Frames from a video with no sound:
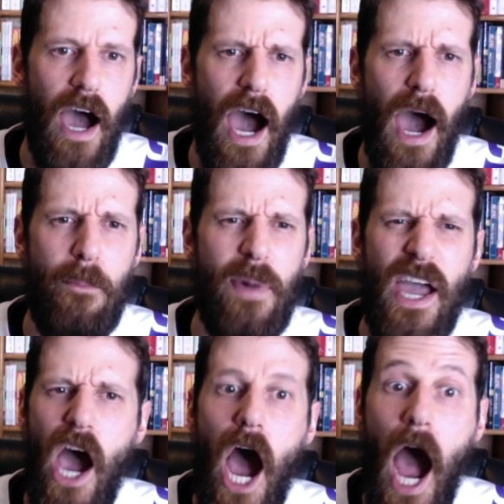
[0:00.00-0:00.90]
Um,
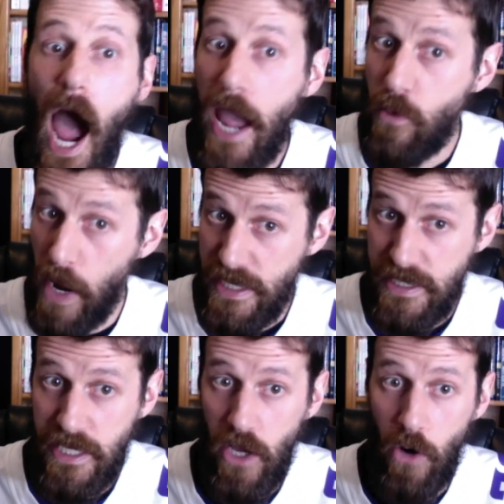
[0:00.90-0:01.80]

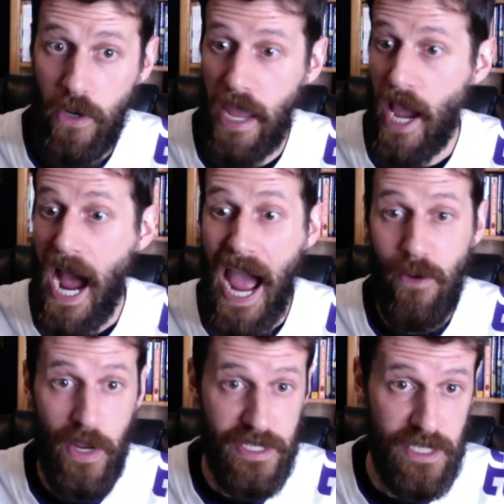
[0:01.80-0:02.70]
high-waisted, okay,
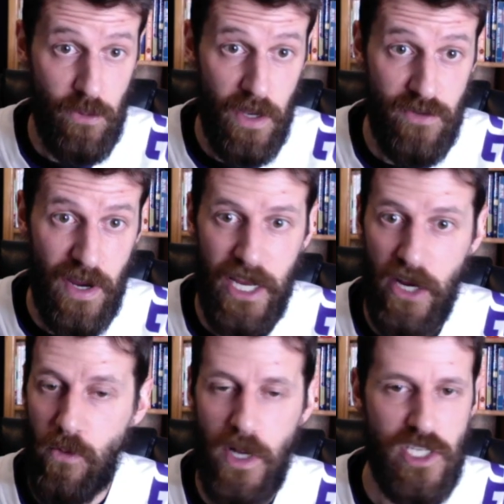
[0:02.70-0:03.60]
high-waisted ones right
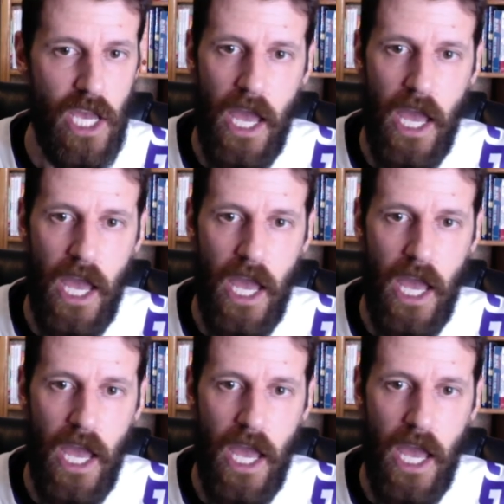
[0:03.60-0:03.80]
here, which